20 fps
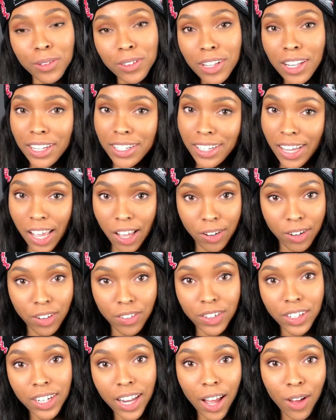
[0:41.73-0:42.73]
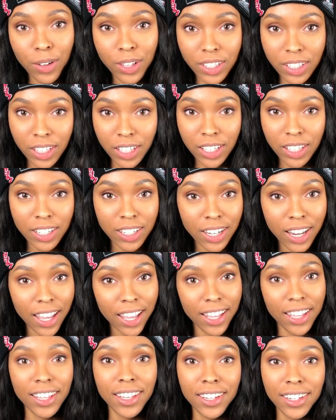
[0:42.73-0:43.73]
look down every now and
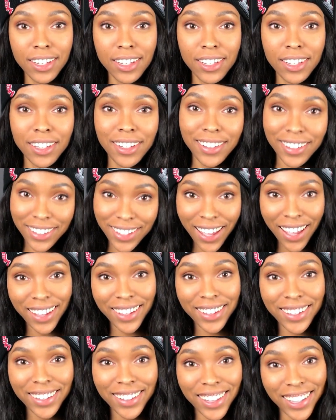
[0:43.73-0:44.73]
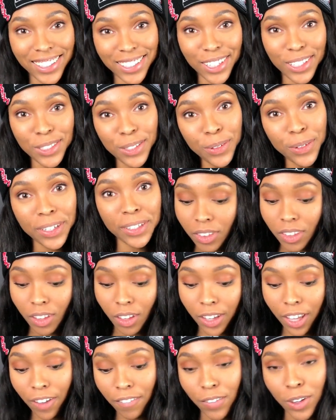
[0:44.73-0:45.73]
then and yeah, let's get to it.
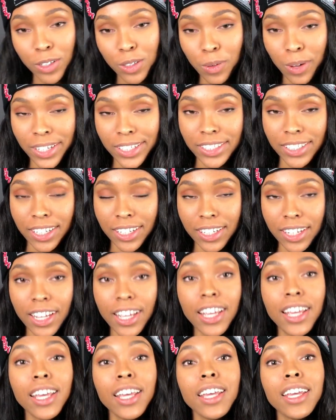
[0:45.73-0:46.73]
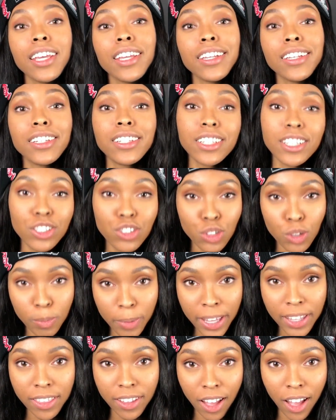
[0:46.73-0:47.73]
Okay, first question. Did you
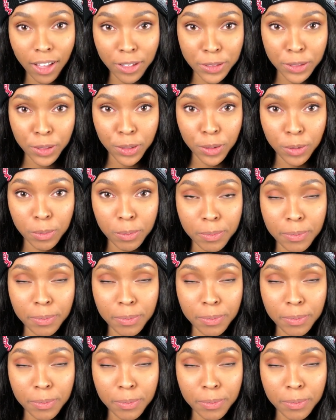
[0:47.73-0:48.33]
make the costume?